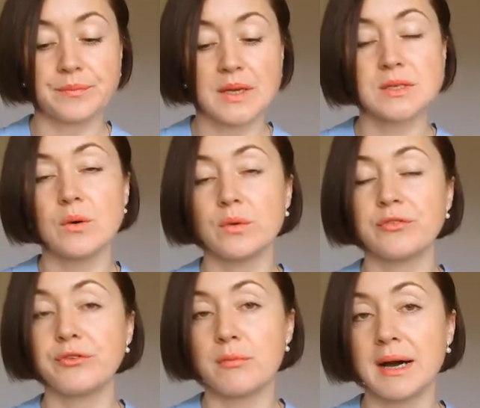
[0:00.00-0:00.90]
So
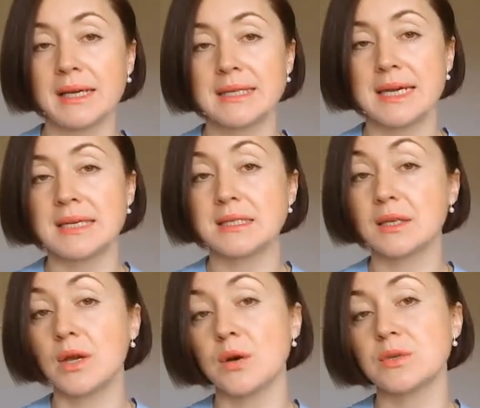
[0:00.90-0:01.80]
for my taste,
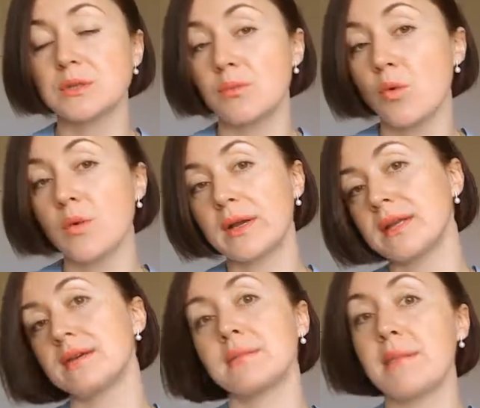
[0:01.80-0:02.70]
it goes more in
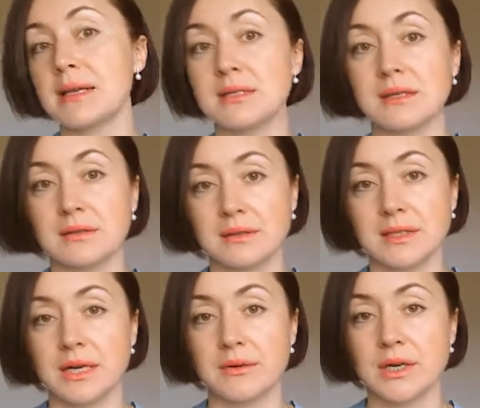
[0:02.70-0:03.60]
a masculine
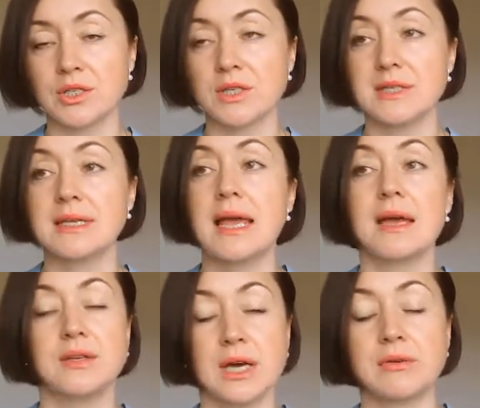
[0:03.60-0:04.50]

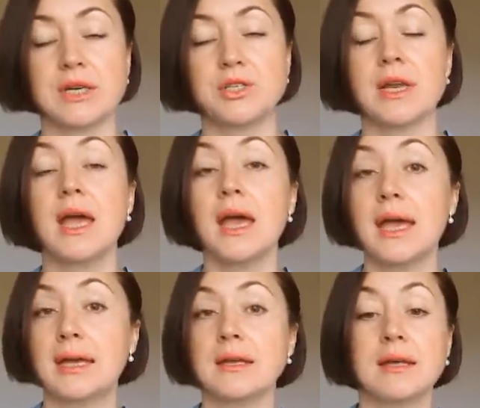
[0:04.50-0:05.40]
direction.
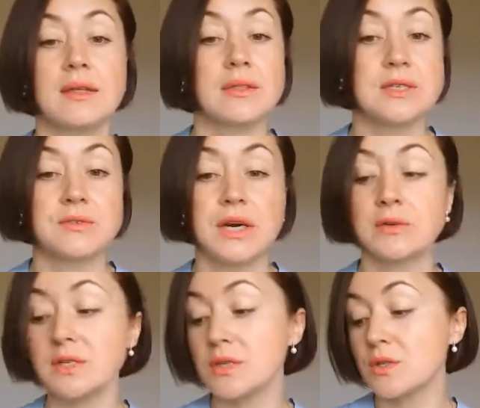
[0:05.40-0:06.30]
And this
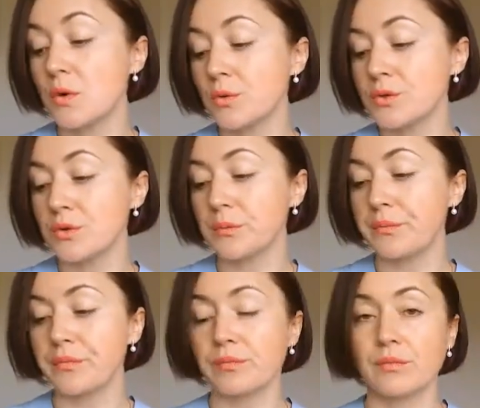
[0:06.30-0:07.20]
fragrance is also
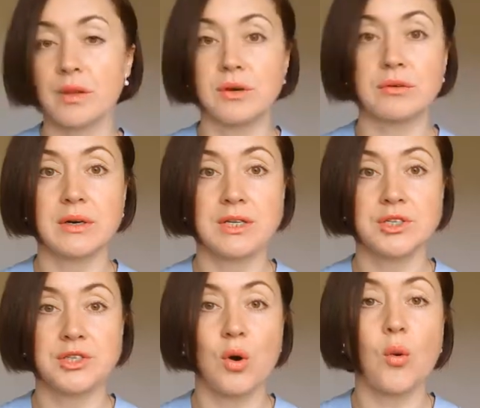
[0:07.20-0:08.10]

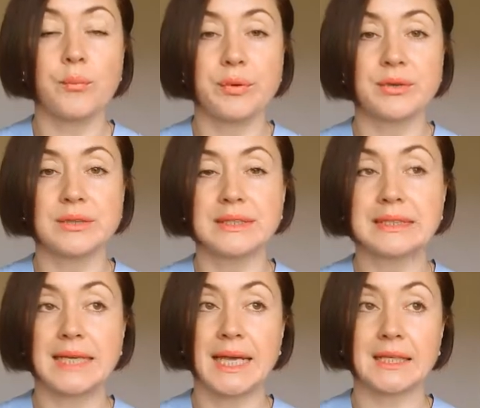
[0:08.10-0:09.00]
rich,
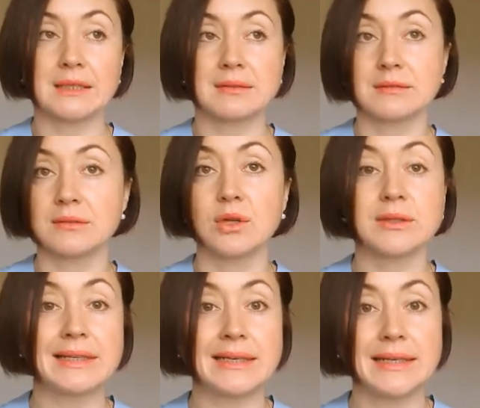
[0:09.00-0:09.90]
opulent, and
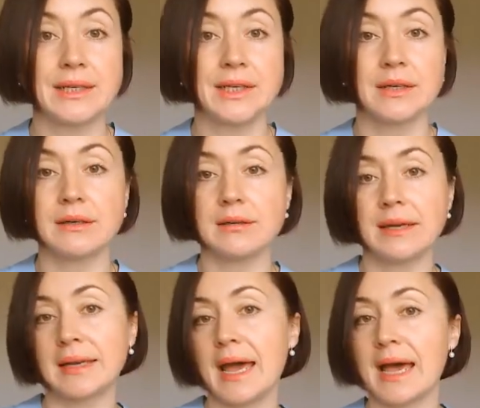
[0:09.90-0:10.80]
not linear.
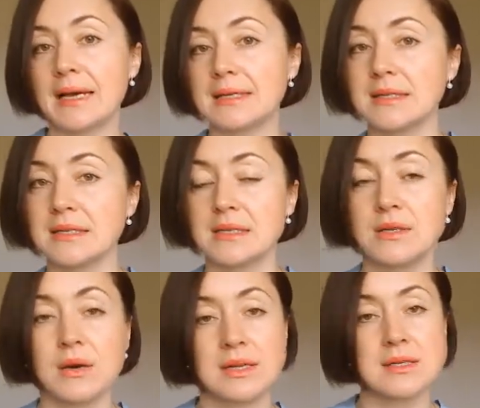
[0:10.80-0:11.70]
It has its
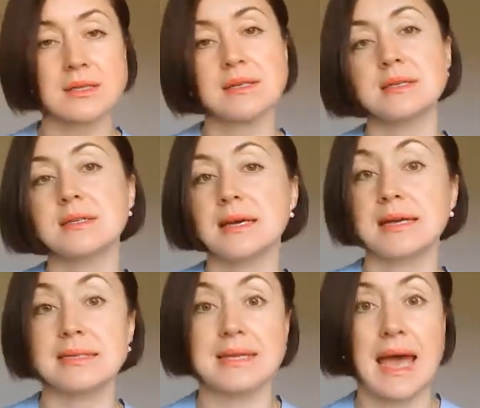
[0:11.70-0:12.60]
nuances,
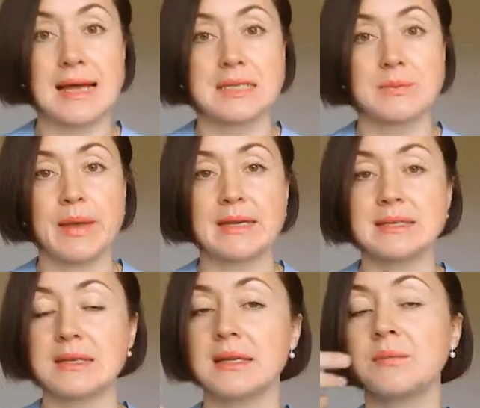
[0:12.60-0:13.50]
its aspects.